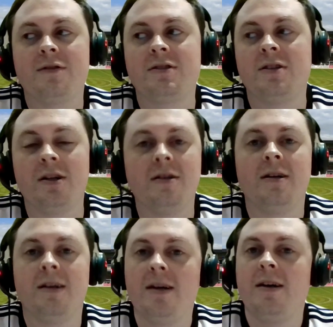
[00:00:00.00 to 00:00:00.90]
So
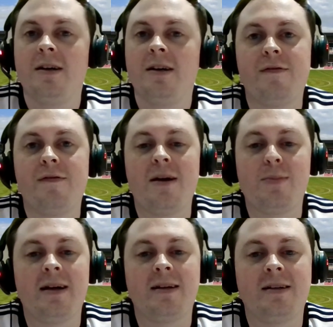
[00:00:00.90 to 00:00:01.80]
yeah, fair
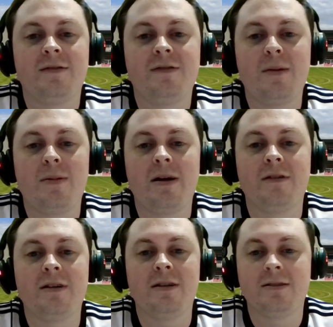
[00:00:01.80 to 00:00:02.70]
play
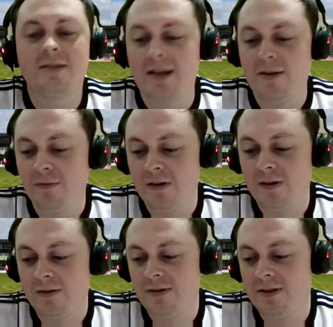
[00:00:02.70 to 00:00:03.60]
to him
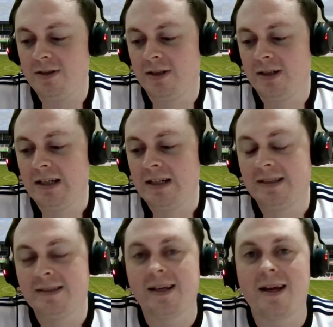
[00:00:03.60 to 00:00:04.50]
for
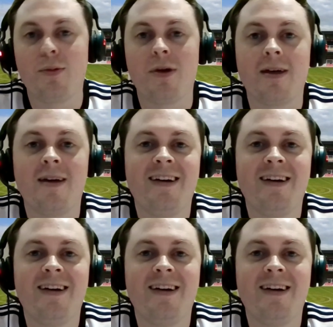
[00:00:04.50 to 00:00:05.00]
sticking with it.